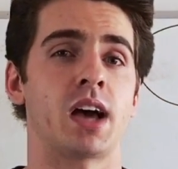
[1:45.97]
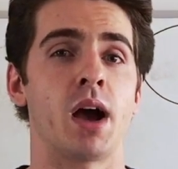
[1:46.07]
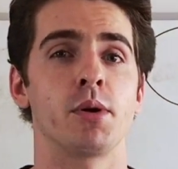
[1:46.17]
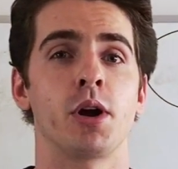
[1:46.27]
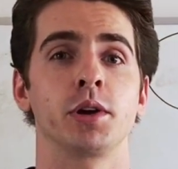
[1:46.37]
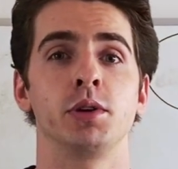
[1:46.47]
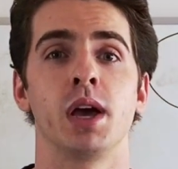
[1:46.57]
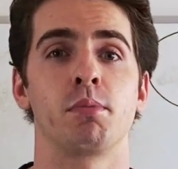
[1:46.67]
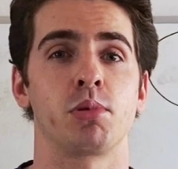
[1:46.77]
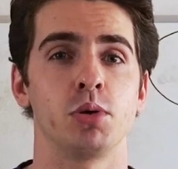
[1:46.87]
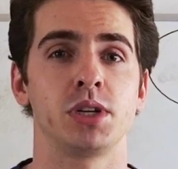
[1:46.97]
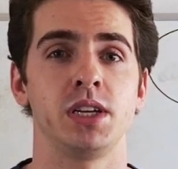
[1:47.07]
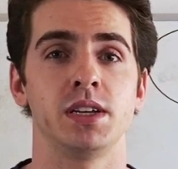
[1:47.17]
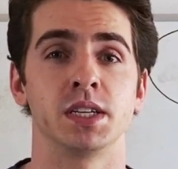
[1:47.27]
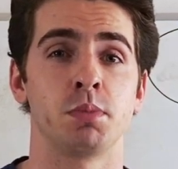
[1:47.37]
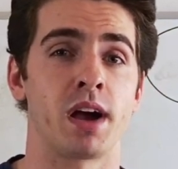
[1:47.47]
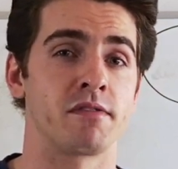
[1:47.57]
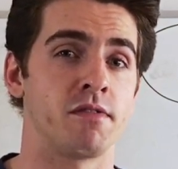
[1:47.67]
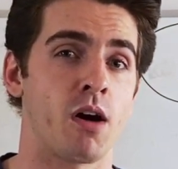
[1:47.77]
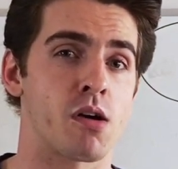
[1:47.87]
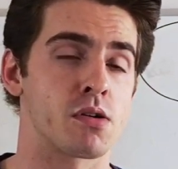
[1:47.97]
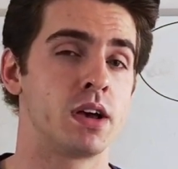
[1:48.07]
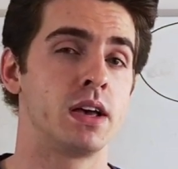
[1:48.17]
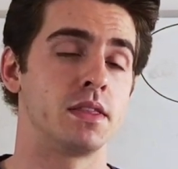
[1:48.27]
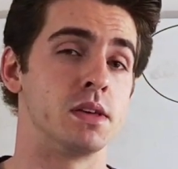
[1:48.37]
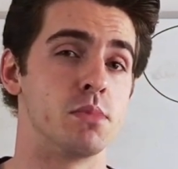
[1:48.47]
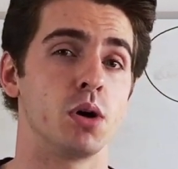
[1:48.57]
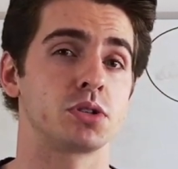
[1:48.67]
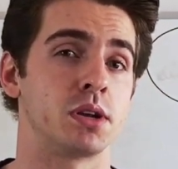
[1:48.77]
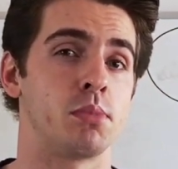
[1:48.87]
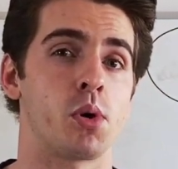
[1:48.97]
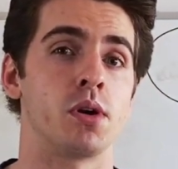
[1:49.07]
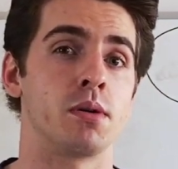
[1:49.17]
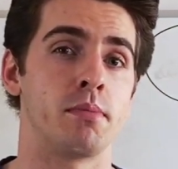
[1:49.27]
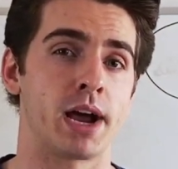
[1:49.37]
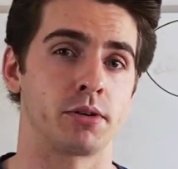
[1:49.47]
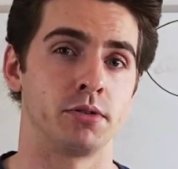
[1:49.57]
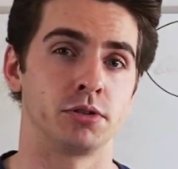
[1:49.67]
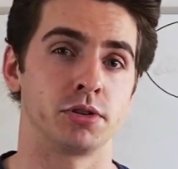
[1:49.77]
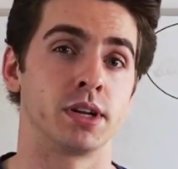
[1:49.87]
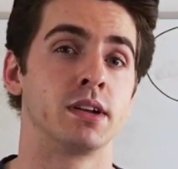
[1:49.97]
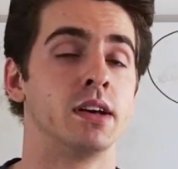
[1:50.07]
I would argue that protein is by far the most important macronutrient.